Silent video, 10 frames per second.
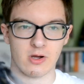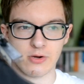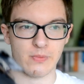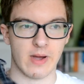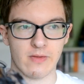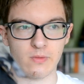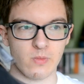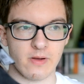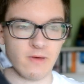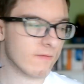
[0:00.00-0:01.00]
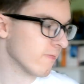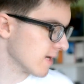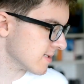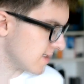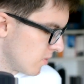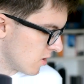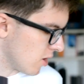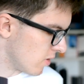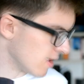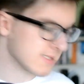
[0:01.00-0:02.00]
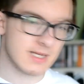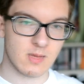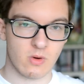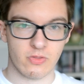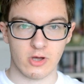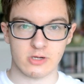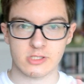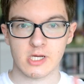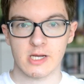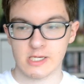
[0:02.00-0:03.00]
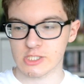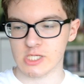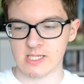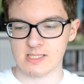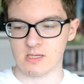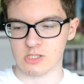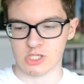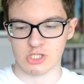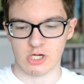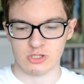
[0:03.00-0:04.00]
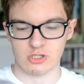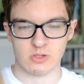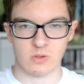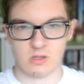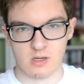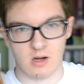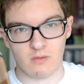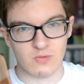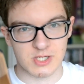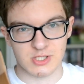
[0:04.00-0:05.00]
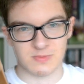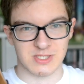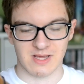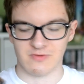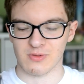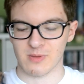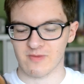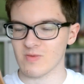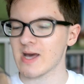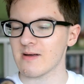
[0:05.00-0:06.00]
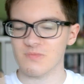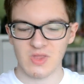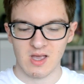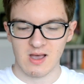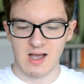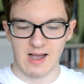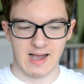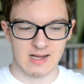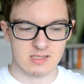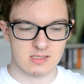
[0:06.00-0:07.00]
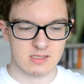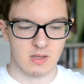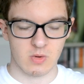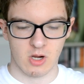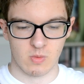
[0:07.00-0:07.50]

I can wear them with other things. They would go nicely with those jeans I just showed you. I can't reach them because I threw them over there, and they would go